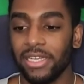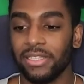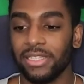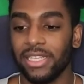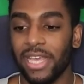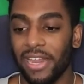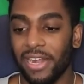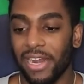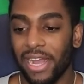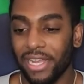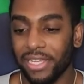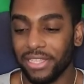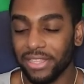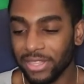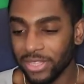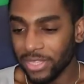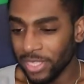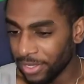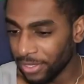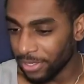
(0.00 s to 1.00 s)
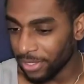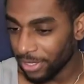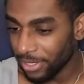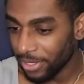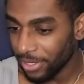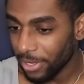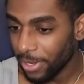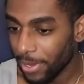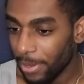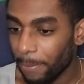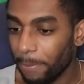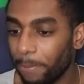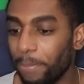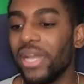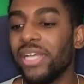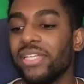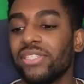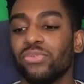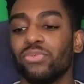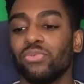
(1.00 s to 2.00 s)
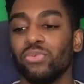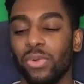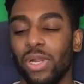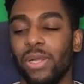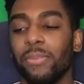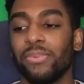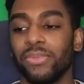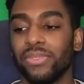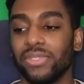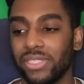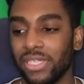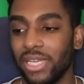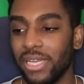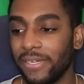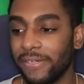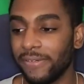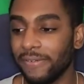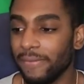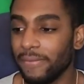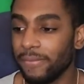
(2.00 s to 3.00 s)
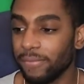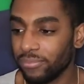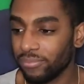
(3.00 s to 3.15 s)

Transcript: that I think best represent